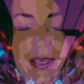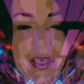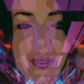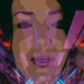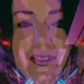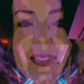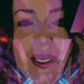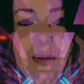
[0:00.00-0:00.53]

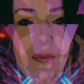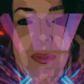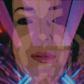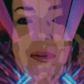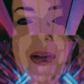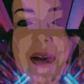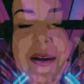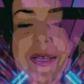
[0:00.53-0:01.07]
Your
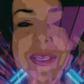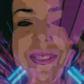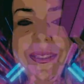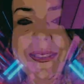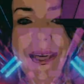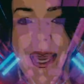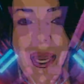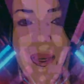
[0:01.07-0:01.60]
temporary
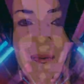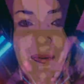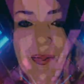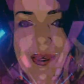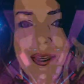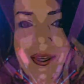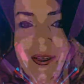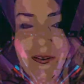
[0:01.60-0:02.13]
escape
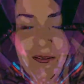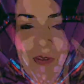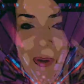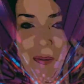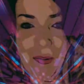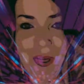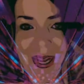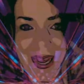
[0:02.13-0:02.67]

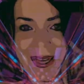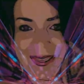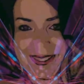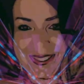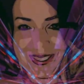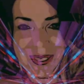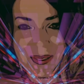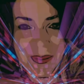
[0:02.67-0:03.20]
from
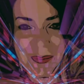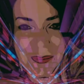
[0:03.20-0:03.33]
reality.